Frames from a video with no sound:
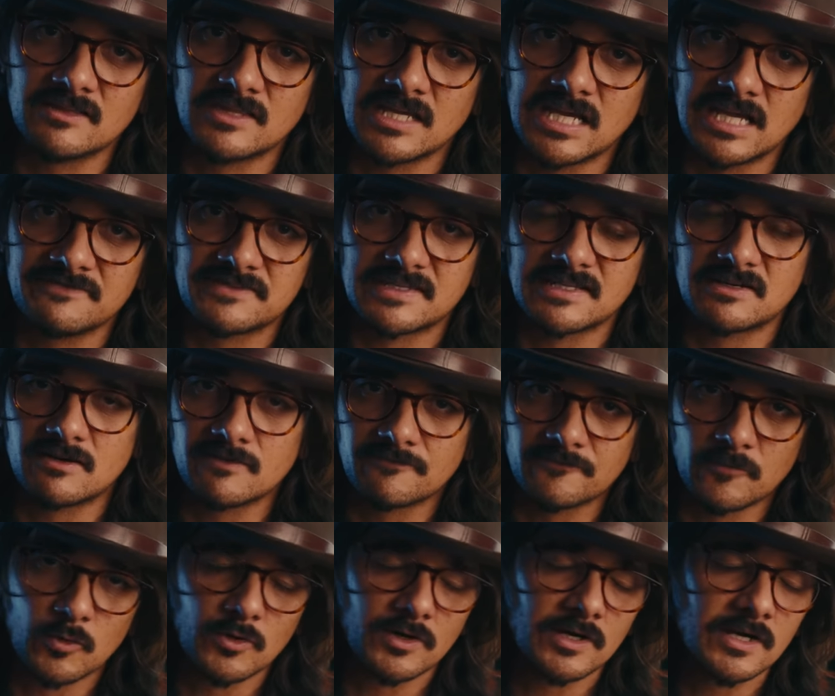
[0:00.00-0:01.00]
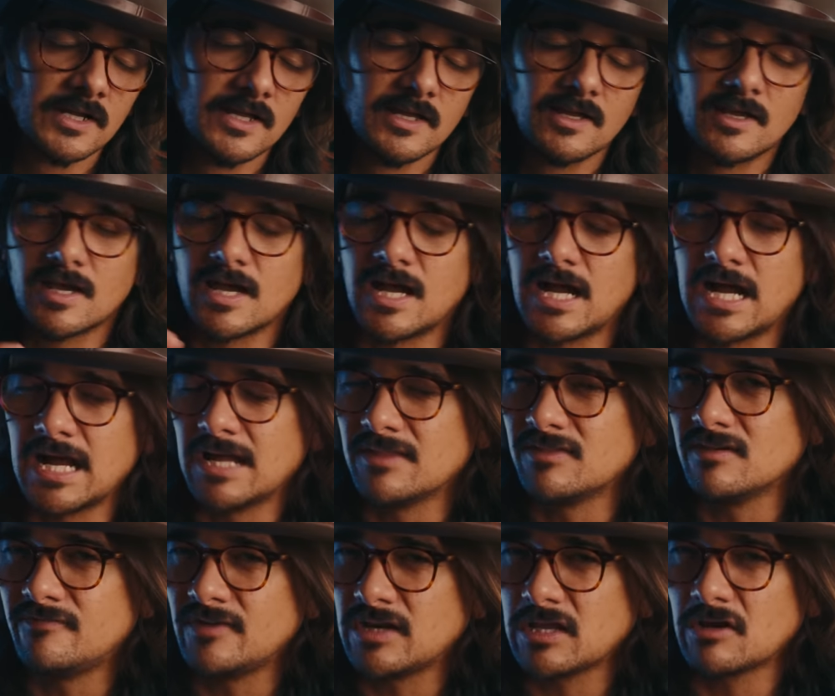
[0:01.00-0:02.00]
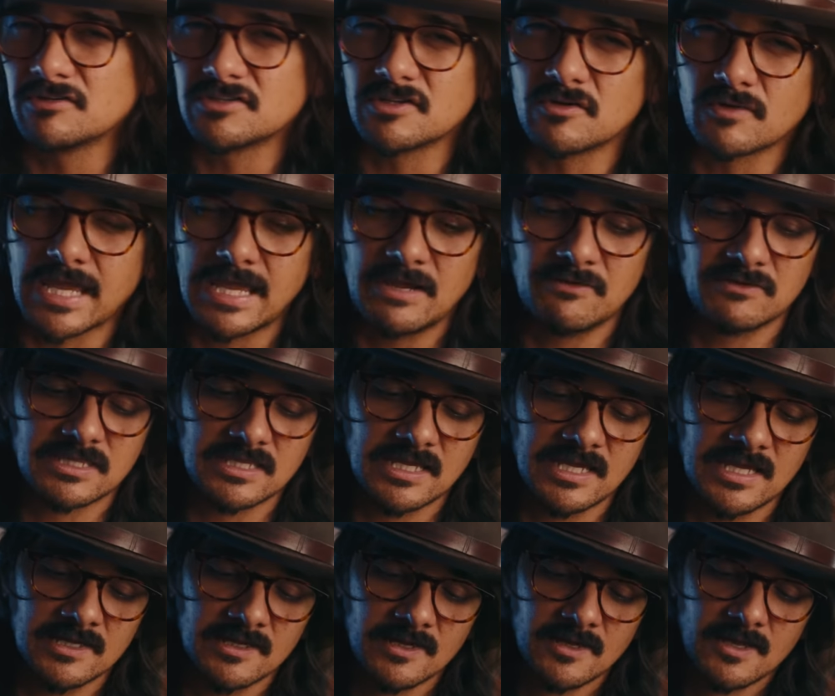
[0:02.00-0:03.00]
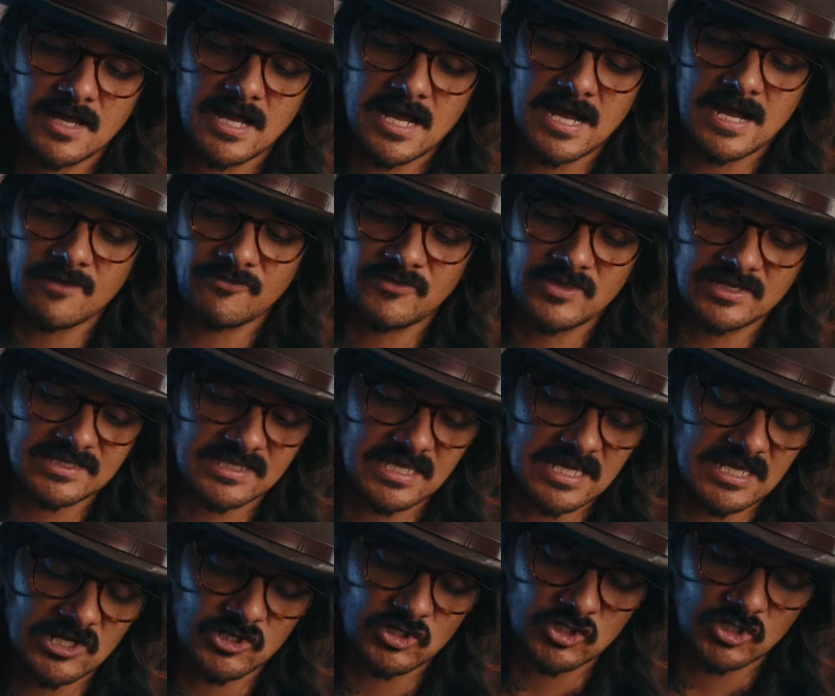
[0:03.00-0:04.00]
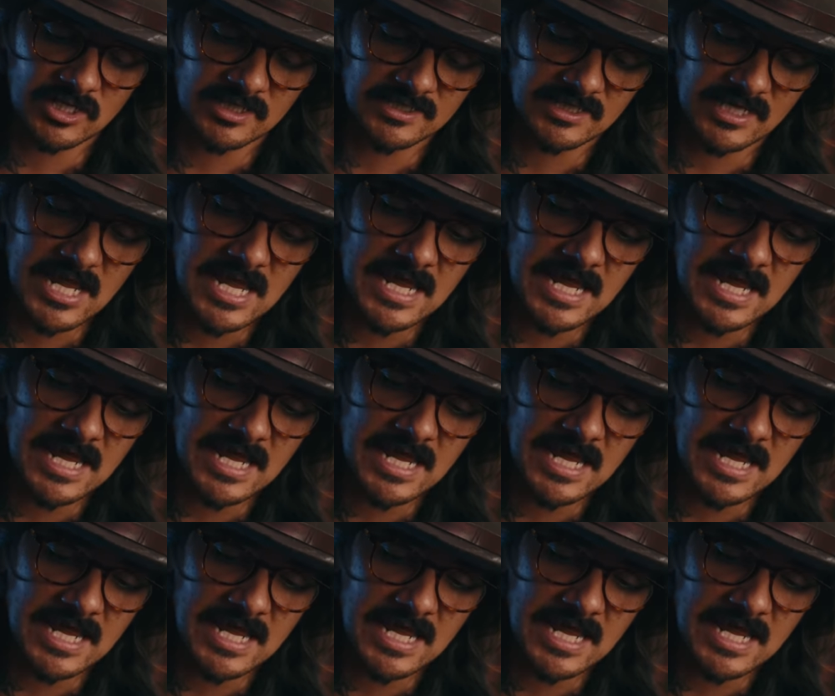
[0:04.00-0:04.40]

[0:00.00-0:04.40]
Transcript: The A7R4, uh, the video is okay with it. Uh, this thing is just